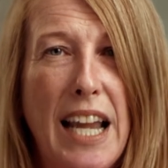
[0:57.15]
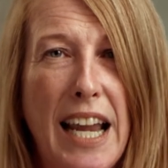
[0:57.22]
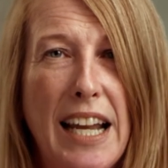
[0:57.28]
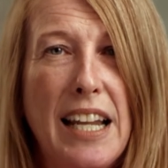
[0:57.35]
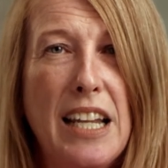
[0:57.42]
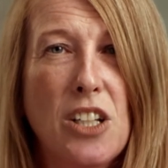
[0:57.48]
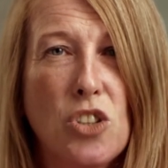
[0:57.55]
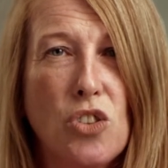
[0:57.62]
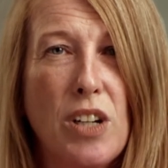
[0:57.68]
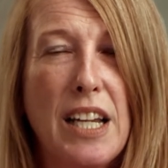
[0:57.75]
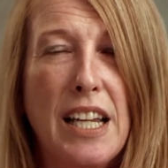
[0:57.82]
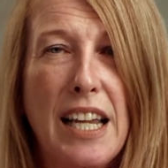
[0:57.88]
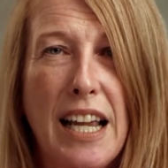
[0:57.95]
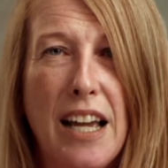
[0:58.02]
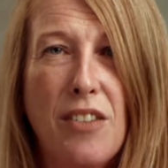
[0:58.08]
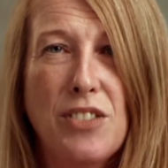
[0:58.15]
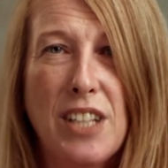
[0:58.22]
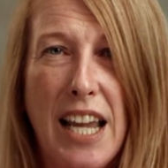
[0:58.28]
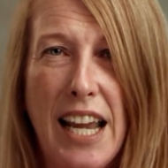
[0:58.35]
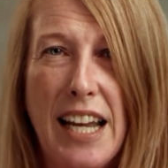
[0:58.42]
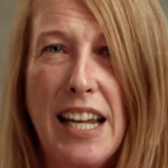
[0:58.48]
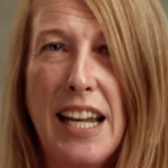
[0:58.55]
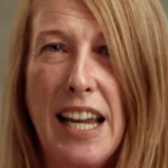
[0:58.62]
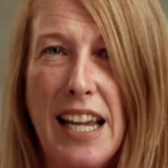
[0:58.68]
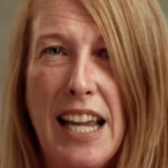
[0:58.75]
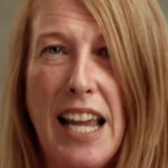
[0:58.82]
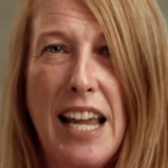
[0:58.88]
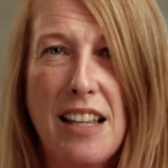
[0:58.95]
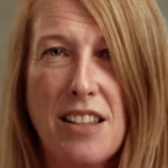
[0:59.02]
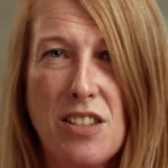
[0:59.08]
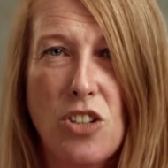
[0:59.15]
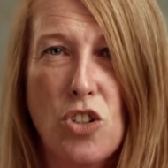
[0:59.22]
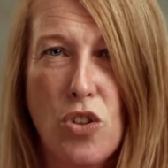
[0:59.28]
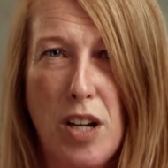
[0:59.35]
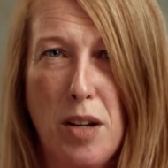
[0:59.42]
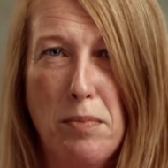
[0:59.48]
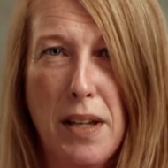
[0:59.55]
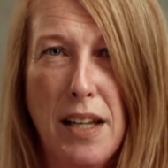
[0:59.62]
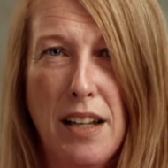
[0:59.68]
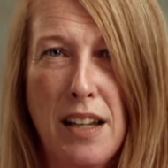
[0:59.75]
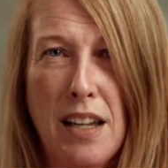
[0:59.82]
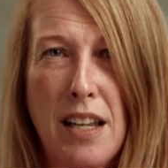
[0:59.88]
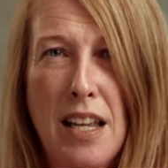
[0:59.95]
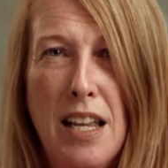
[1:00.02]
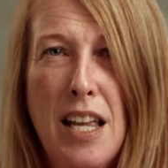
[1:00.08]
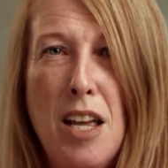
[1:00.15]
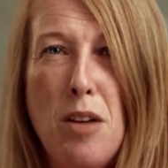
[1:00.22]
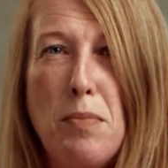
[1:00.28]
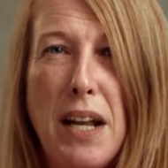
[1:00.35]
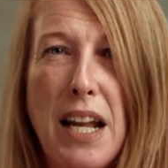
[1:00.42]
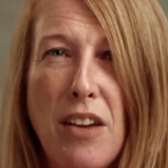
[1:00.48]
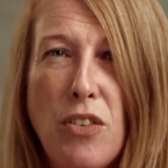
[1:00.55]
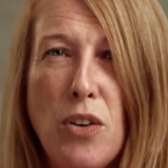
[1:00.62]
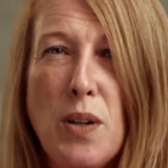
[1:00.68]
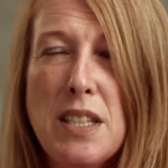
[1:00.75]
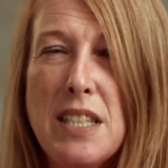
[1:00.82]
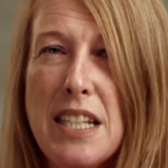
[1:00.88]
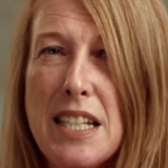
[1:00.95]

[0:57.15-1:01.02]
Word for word: eating and drinking after head and neck cancer treatment, but everyone's